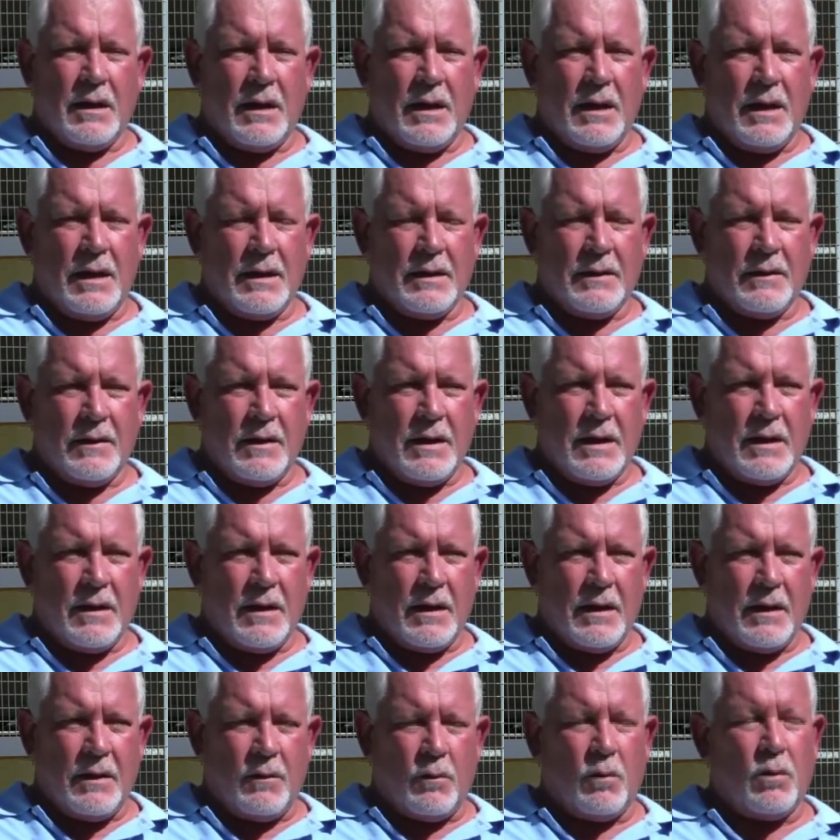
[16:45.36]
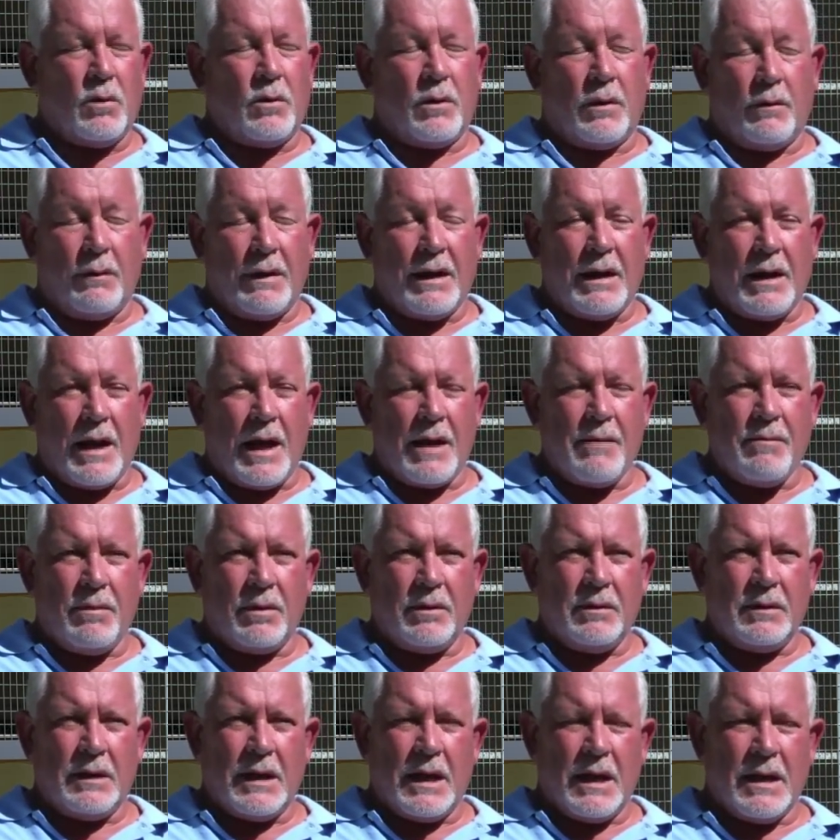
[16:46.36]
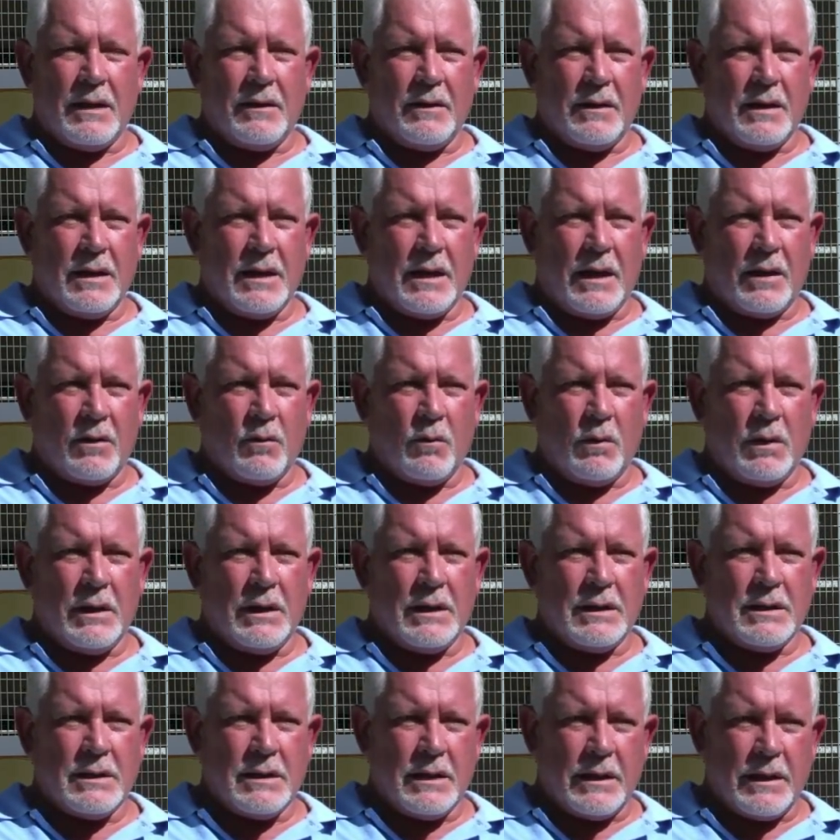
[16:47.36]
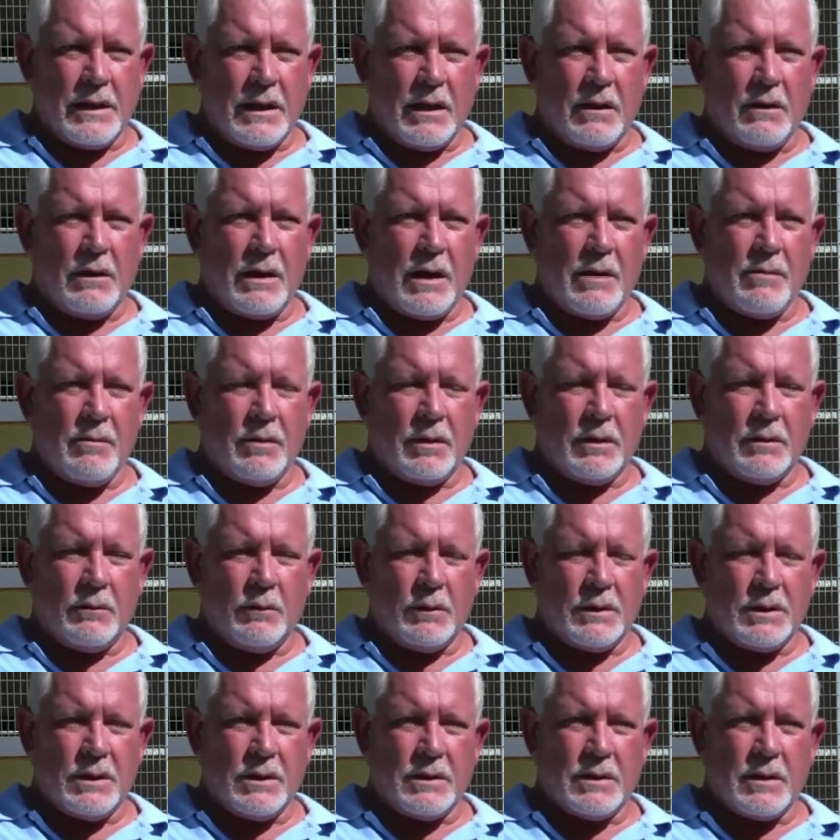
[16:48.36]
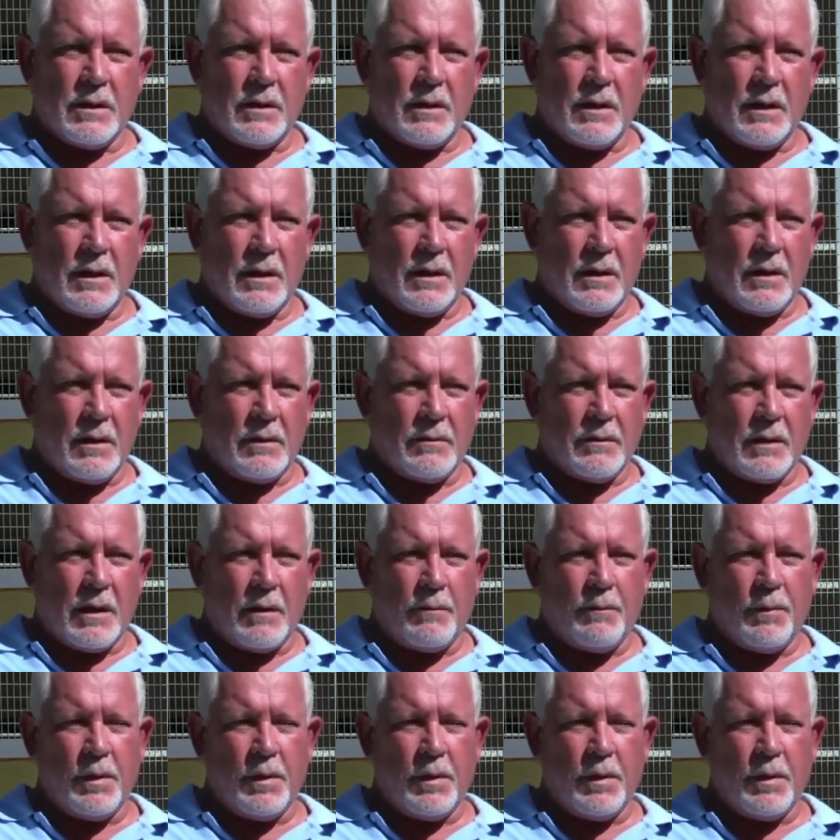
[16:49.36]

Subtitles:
and or the red label, and the other one is the yellow label, which is a